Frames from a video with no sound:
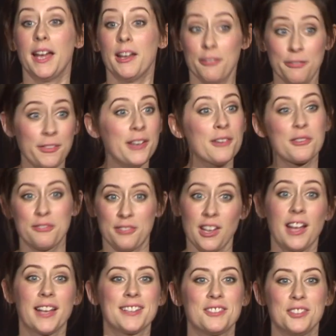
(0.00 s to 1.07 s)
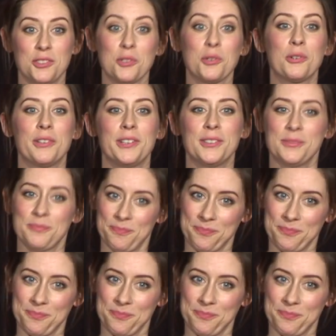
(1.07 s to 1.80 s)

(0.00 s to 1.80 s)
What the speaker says: Fear of Flying Tutorial.